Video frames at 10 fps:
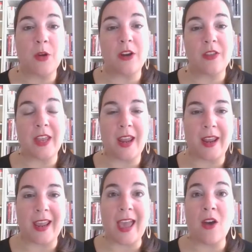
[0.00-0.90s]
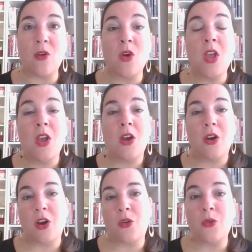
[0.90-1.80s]
Where are they hanging out?
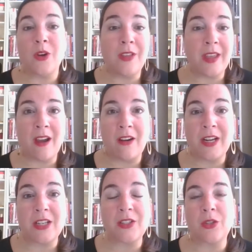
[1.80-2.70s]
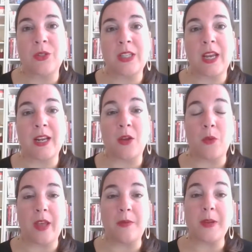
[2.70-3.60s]
Who are they already associating with?